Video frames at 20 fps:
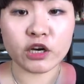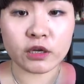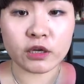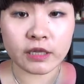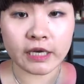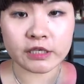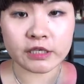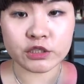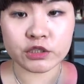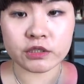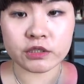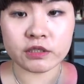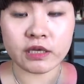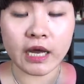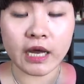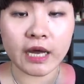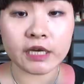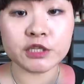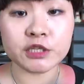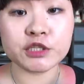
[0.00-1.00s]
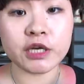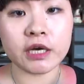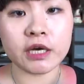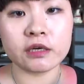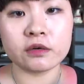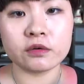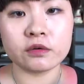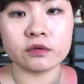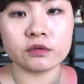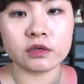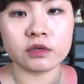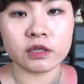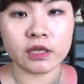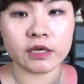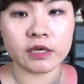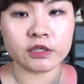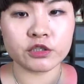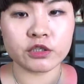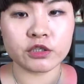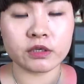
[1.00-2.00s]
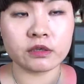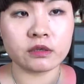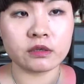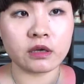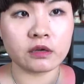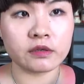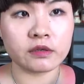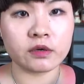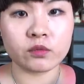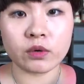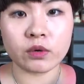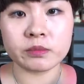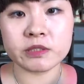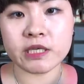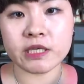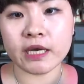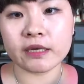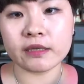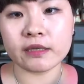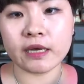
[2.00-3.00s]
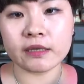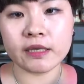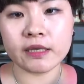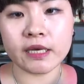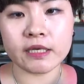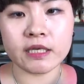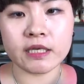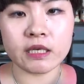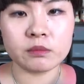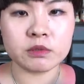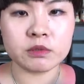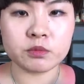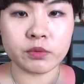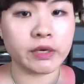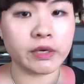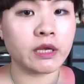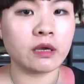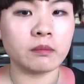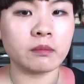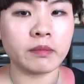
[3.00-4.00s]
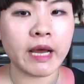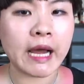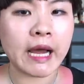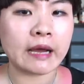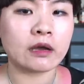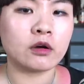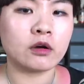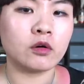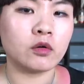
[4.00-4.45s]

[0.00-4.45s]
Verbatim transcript: collection, eyeshadow collection on their website that they keep bringing back,